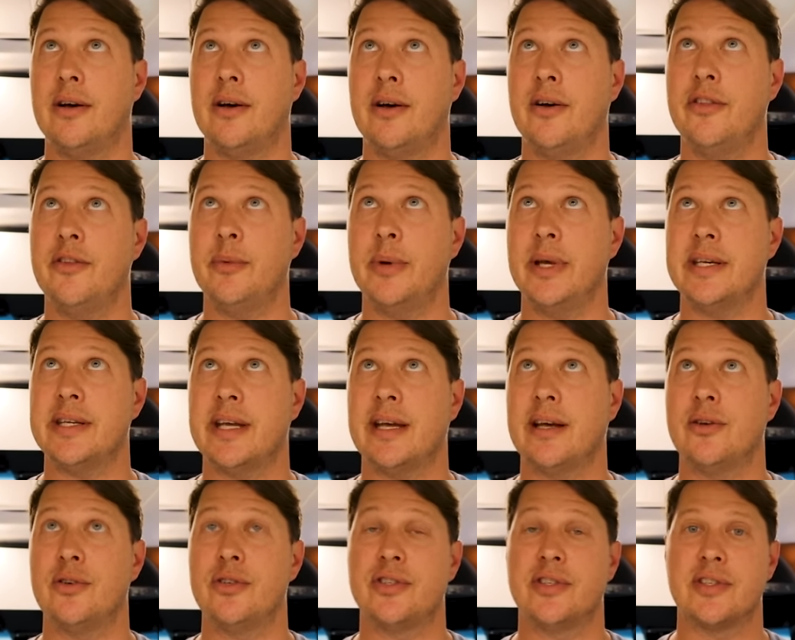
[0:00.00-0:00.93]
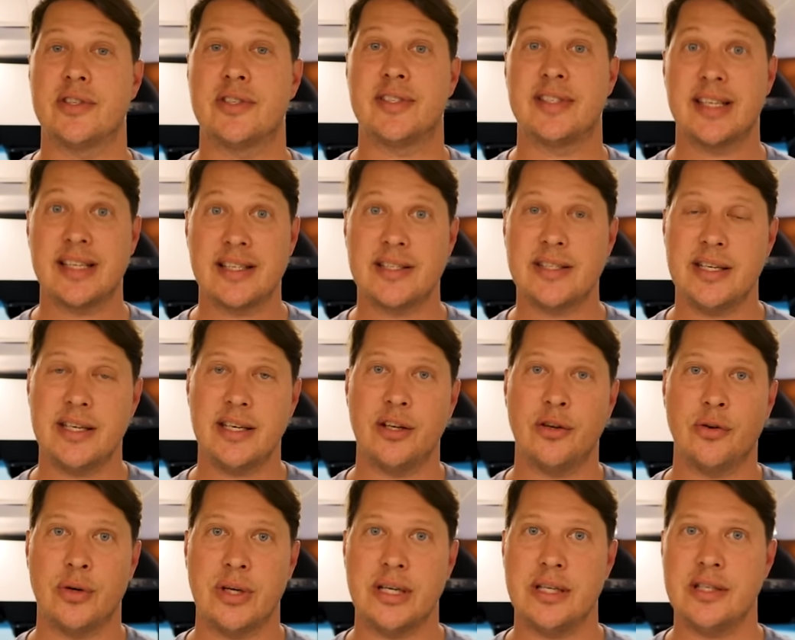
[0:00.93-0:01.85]
all the way down to 60
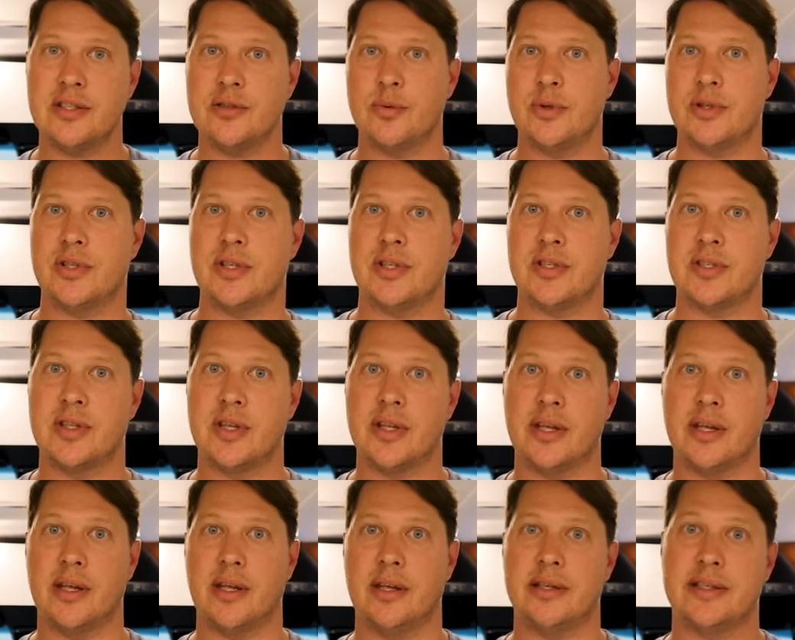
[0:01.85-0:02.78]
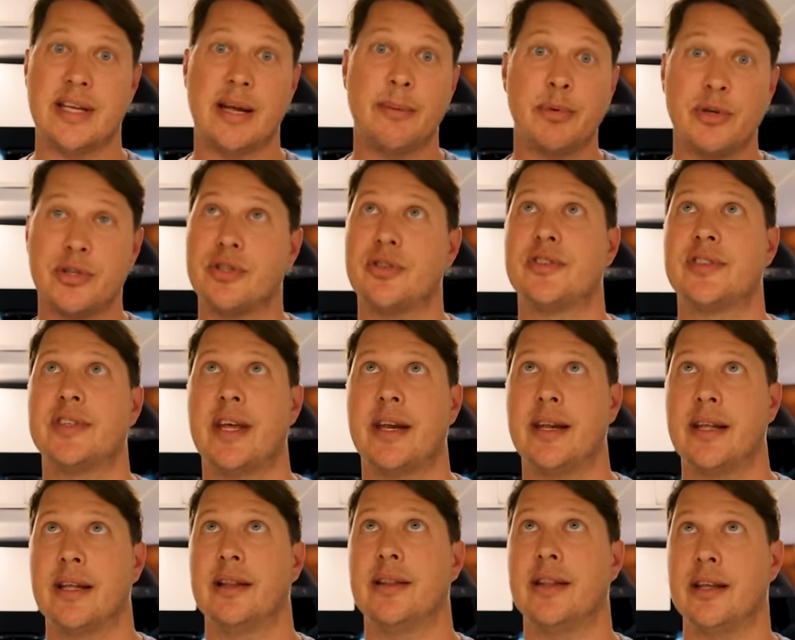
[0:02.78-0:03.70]
degrees, which is the temperature
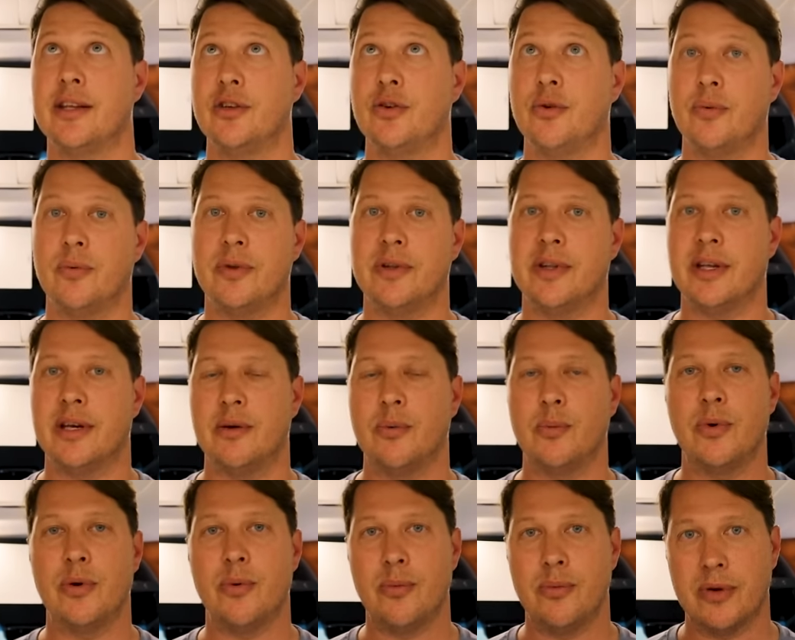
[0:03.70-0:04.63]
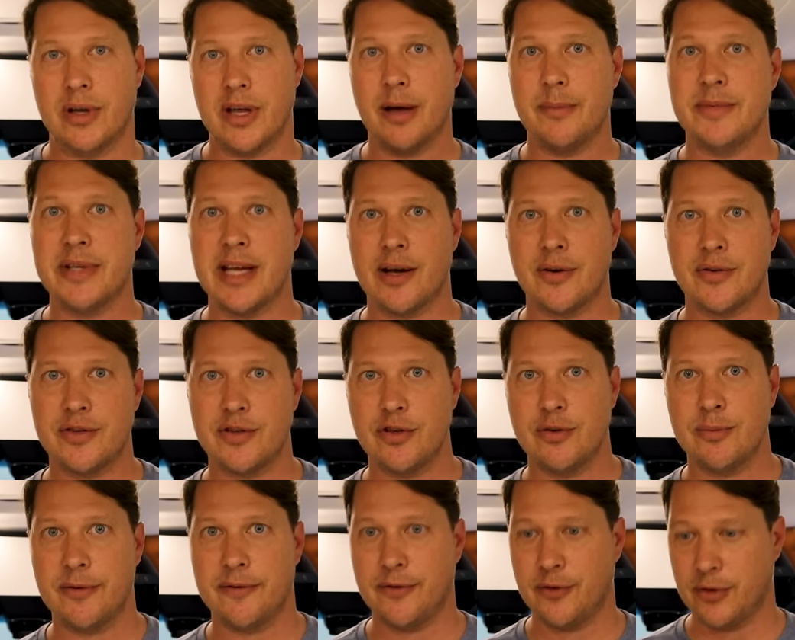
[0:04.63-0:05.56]
setting that it will come down
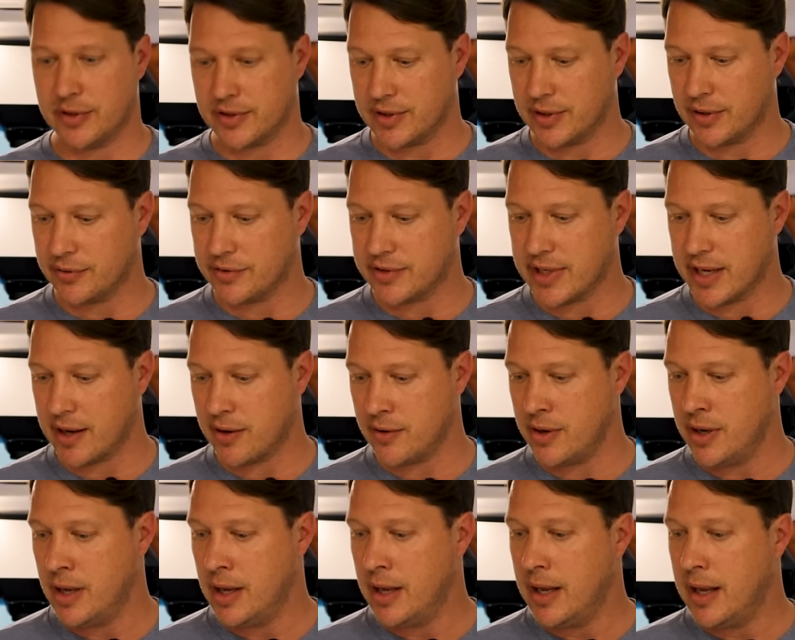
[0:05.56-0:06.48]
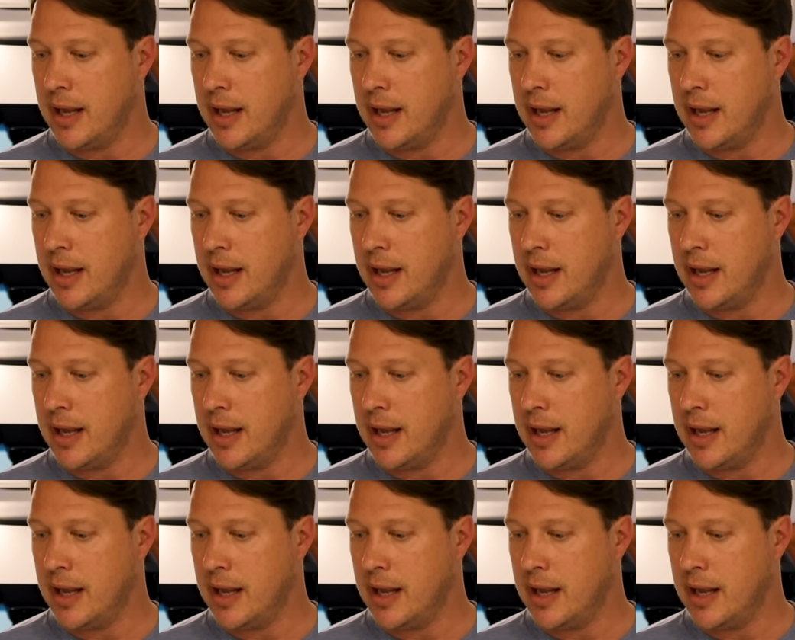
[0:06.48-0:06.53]
to before it slows down.